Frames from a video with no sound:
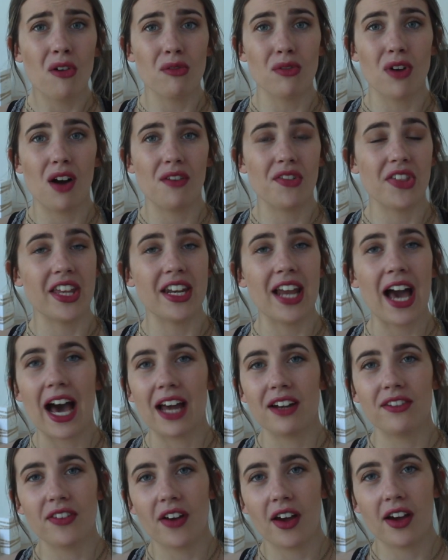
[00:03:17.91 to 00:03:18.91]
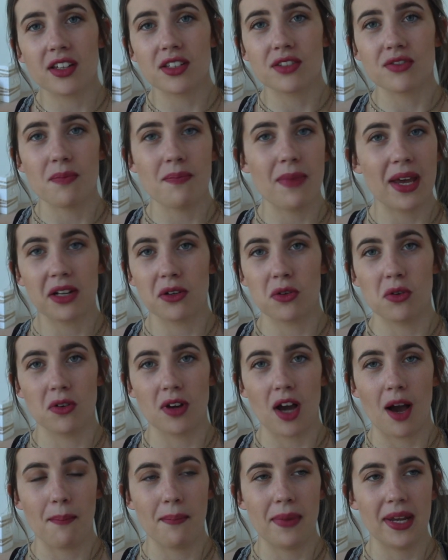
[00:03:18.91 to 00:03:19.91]
rather than adverts from medical
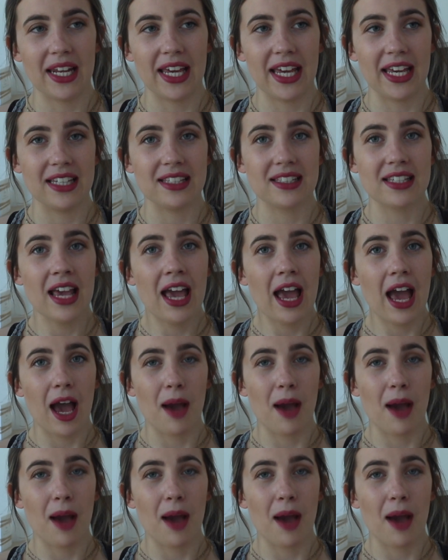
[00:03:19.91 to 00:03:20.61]
companies